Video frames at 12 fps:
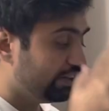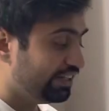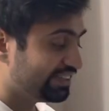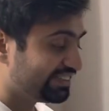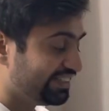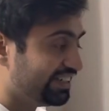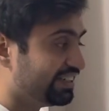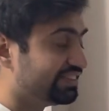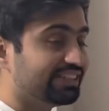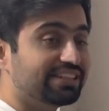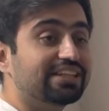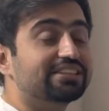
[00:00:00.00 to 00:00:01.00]
their status
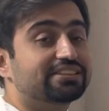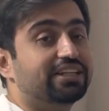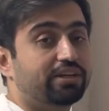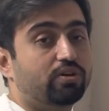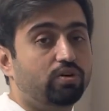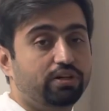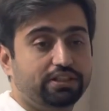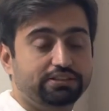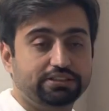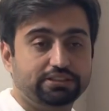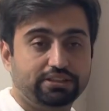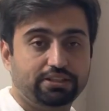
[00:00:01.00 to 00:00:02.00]
in the stakeholder
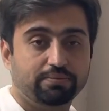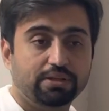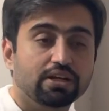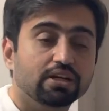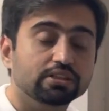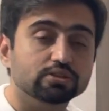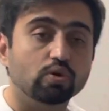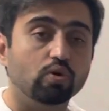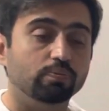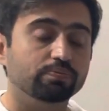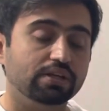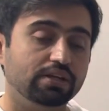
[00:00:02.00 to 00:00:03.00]
register.
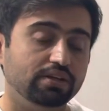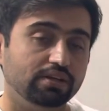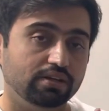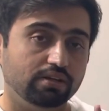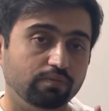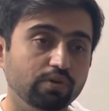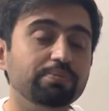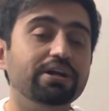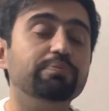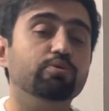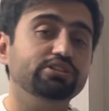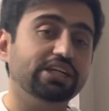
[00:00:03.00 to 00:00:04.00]
So we
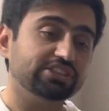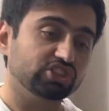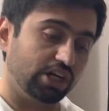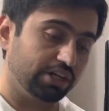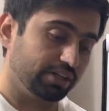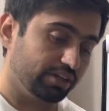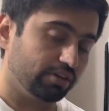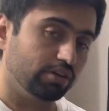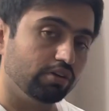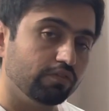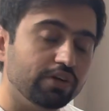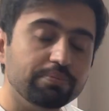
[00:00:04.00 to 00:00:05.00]
made project charter,
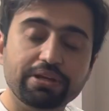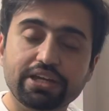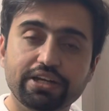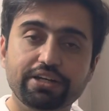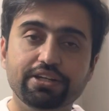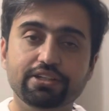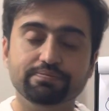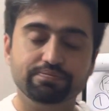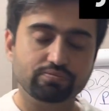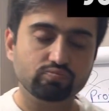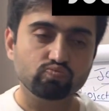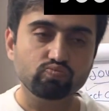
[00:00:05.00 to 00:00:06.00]
we made
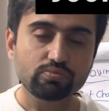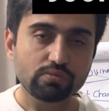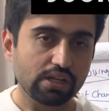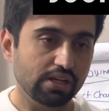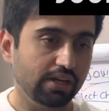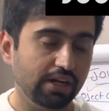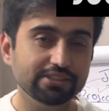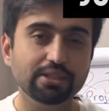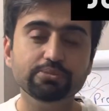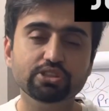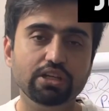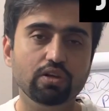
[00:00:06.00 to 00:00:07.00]

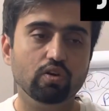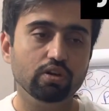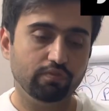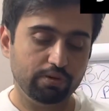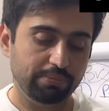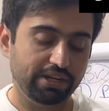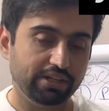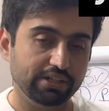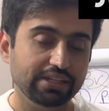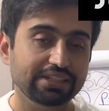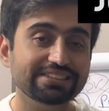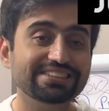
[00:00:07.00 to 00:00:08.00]
assumption log, we made
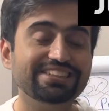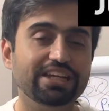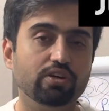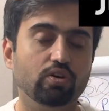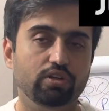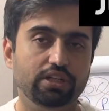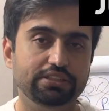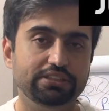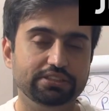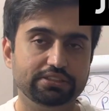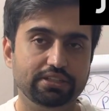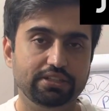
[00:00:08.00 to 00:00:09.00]
stakeholder
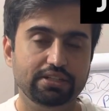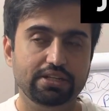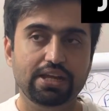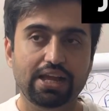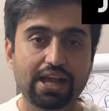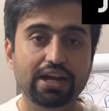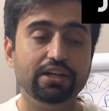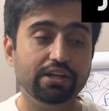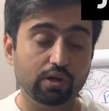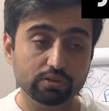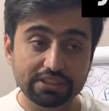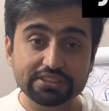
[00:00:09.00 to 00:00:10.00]
register. And
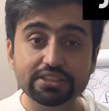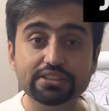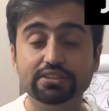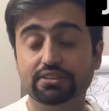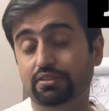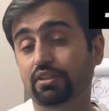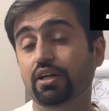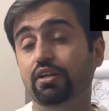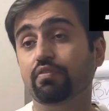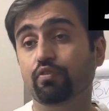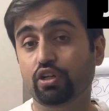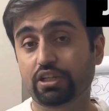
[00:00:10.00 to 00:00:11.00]
now this is
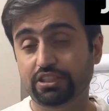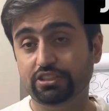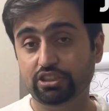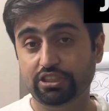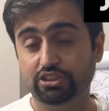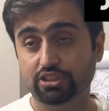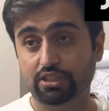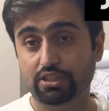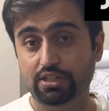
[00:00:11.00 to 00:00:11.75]
done for initiation.